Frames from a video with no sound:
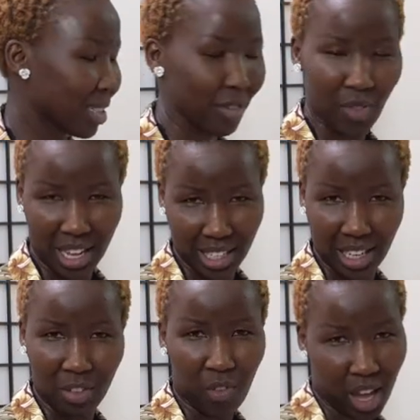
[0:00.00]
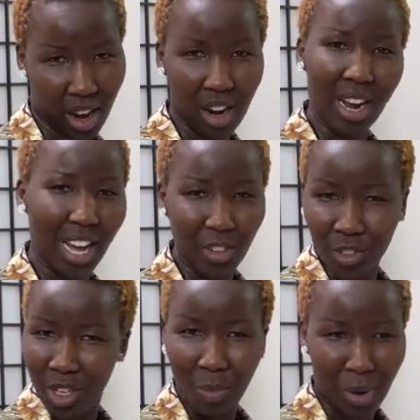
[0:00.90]
the Vanity Fair
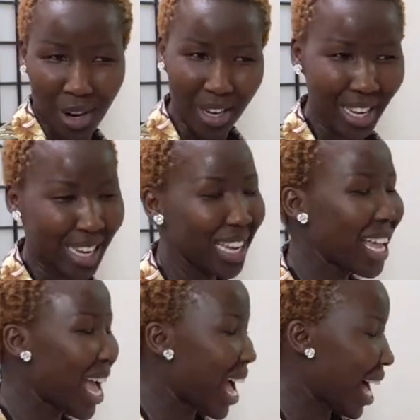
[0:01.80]
after party?